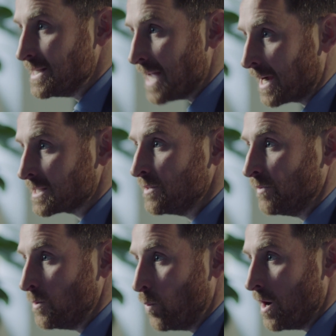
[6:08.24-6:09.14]
is
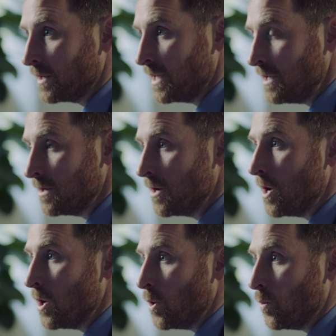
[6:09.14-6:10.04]
actively working
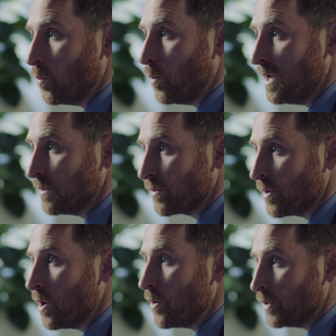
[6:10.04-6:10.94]
with
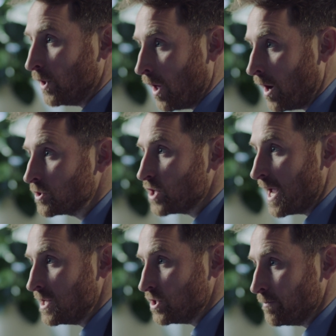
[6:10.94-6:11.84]
the large
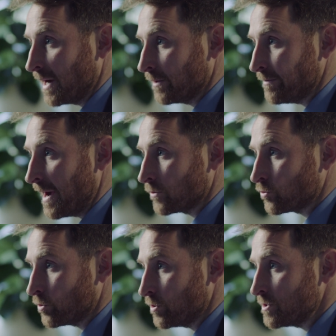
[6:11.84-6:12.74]
engine
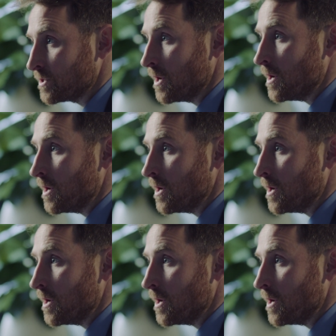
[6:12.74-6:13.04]
manufacturers